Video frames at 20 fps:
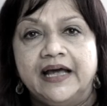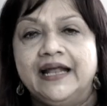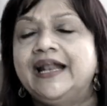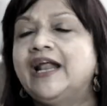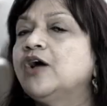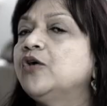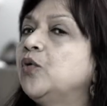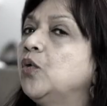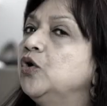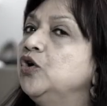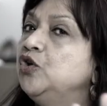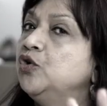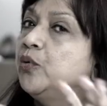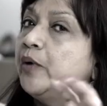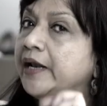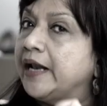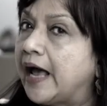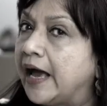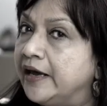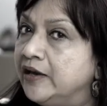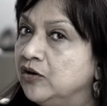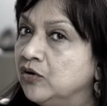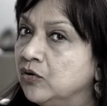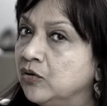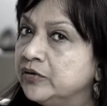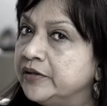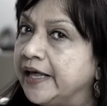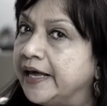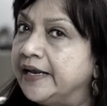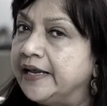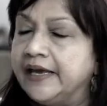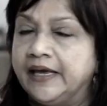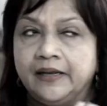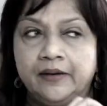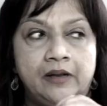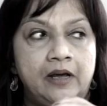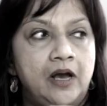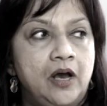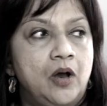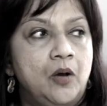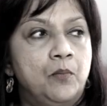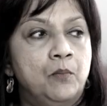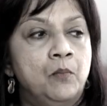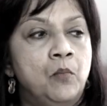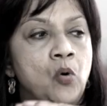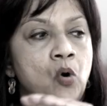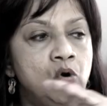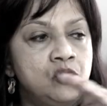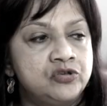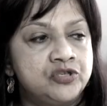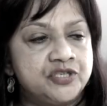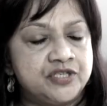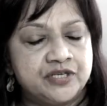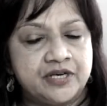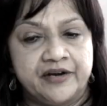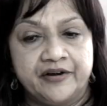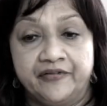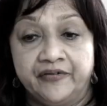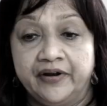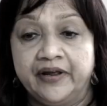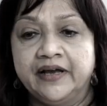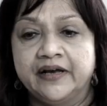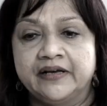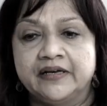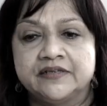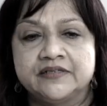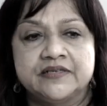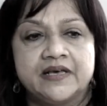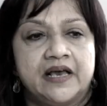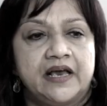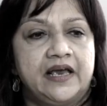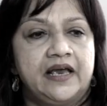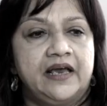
Now, you and I know that in most careers,